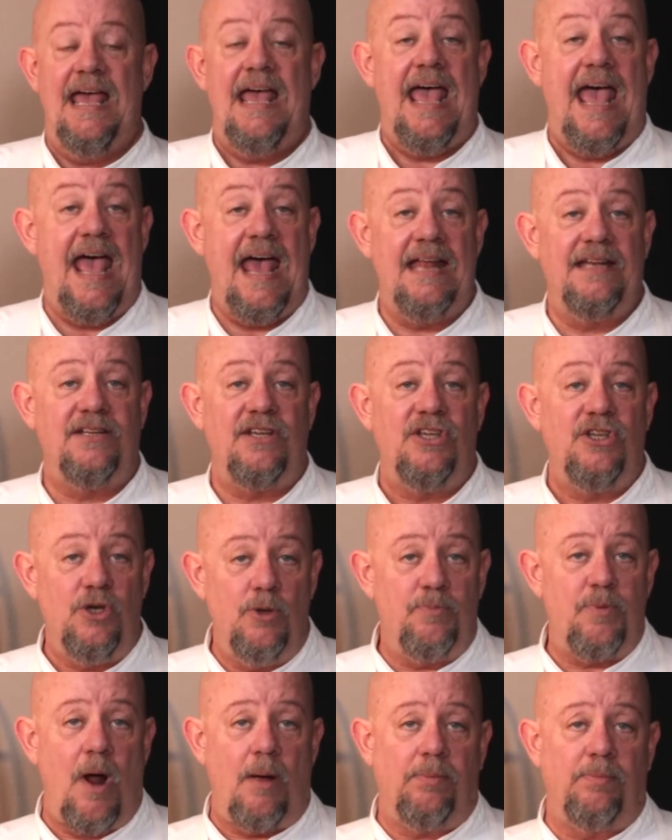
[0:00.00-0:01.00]
And you
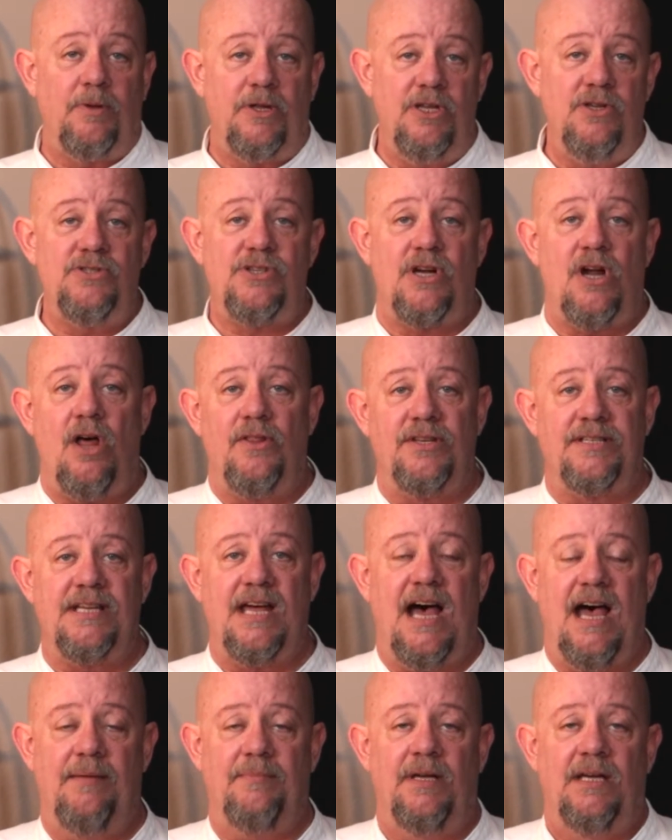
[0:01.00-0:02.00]
probably use it all the
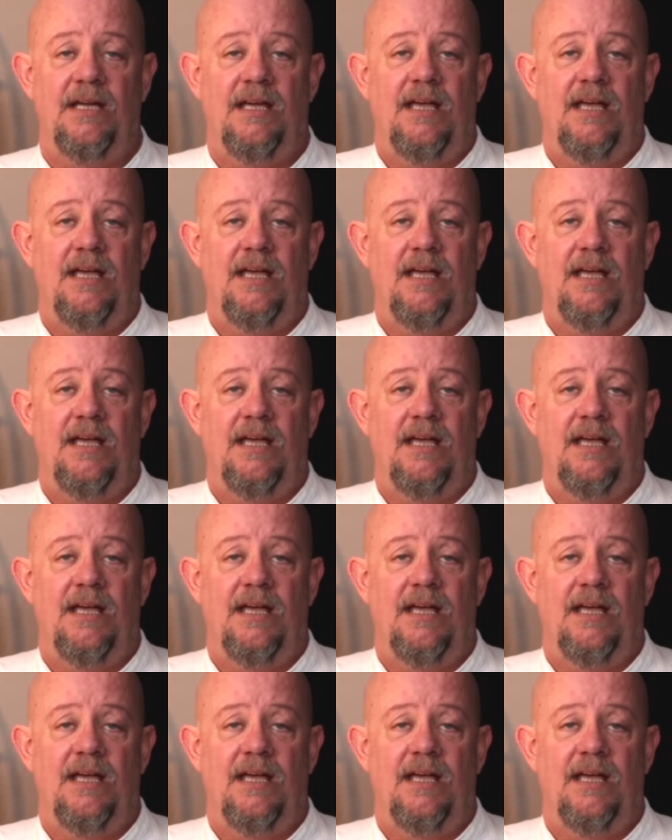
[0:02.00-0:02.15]
time.